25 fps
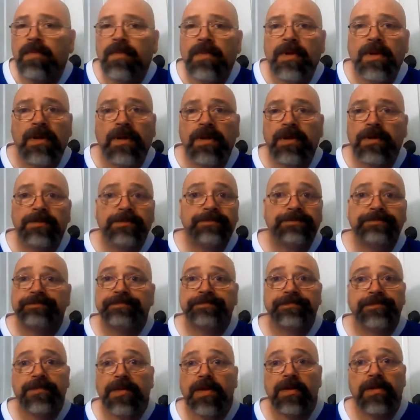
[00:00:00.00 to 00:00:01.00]
No,
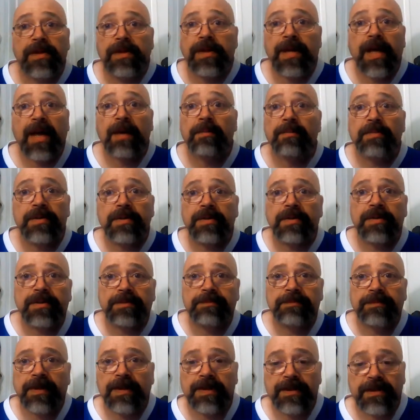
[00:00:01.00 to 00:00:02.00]
nothing happened.
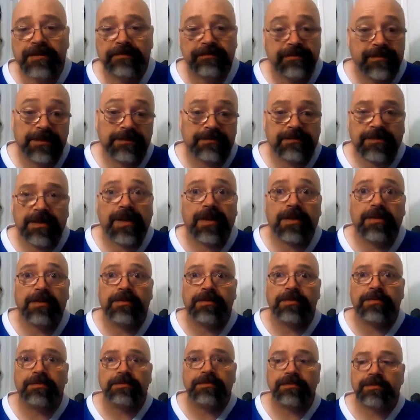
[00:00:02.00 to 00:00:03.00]
I don't
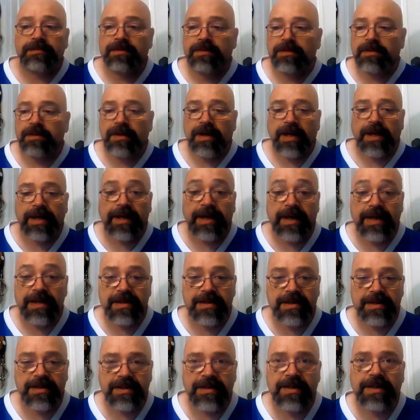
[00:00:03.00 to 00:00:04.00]
know. I
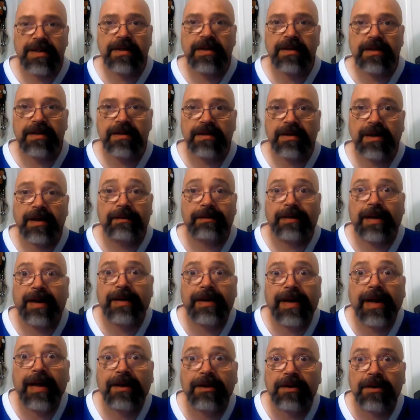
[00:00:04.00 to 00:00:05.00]
guess I'm
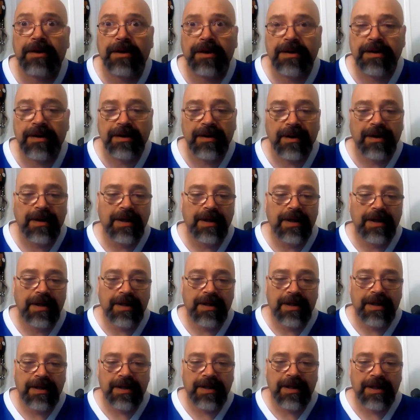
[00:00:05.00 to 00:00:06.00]
not that good.
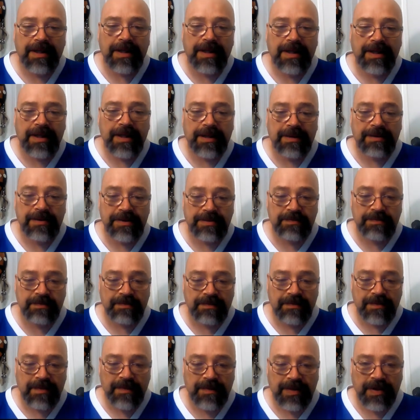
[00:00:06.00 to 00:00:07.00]

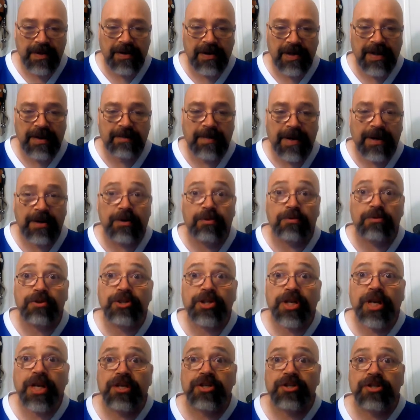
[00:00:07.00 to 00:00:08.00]
Apparently I made no
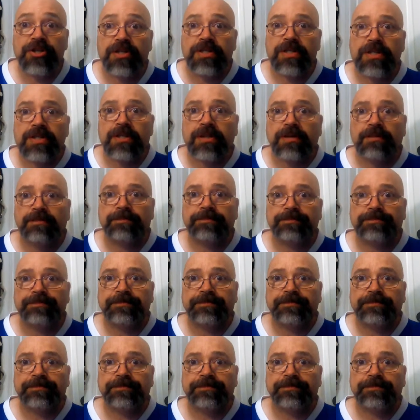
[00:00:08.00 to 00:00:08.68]
changes.